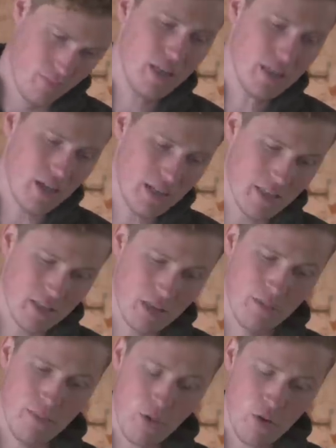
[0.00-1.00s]
This license
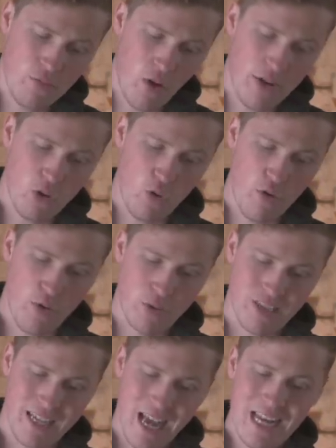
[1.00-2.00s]
can be modified or
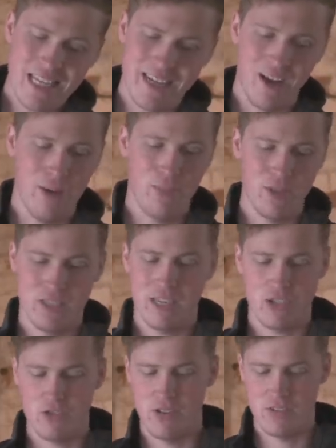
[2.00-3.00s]
revoked at any time by the
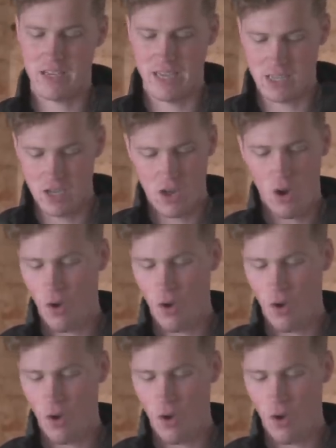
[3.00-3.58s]
Secretary of State.